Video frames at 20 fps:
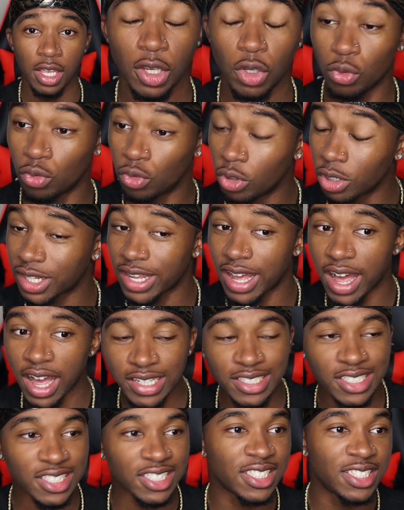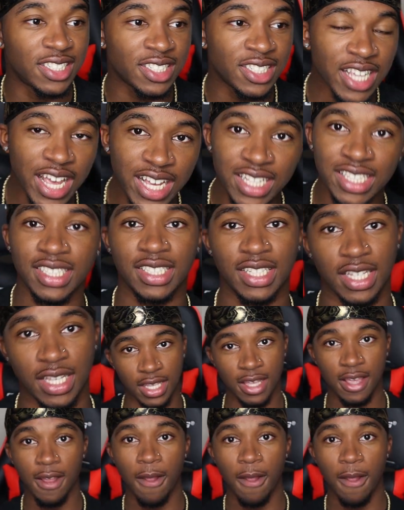You look kind of sexy.